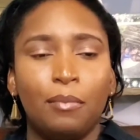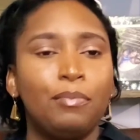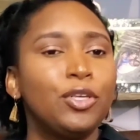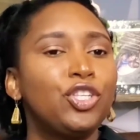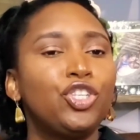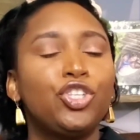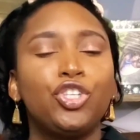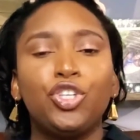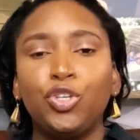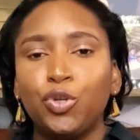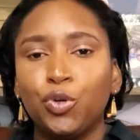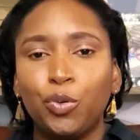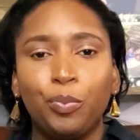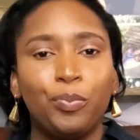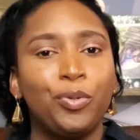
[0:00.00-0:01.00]

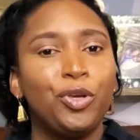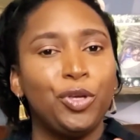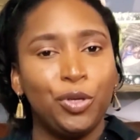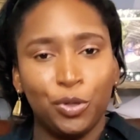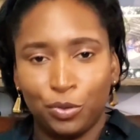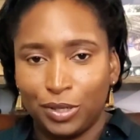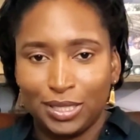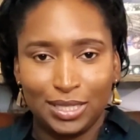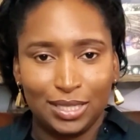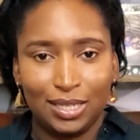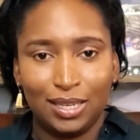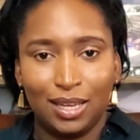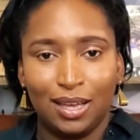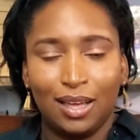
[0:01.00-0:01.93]
Pursue purity.